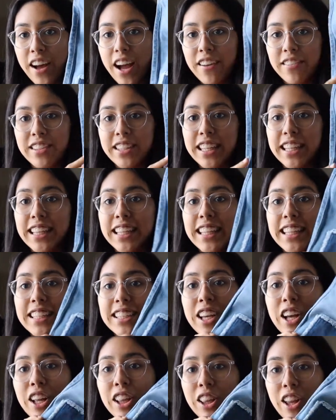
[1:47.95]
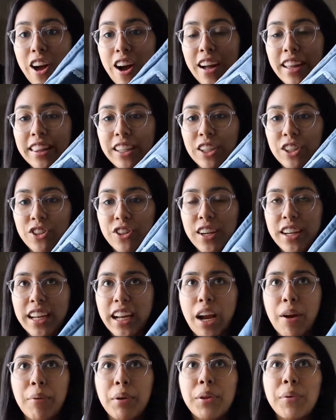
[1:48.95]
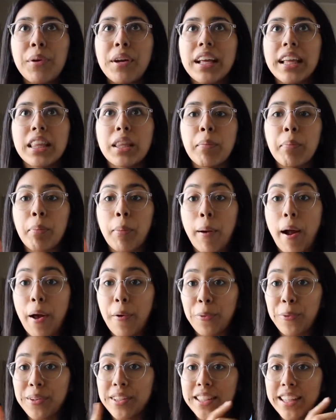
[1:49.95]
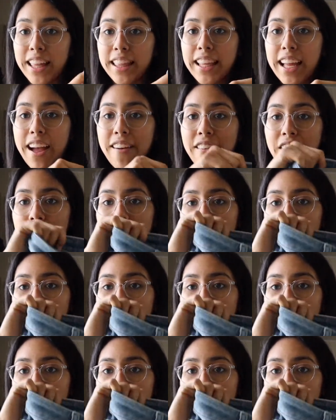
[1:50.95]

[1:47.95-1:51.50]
I've seen these a lot and they're trending. I really want to get the brown ones that they have at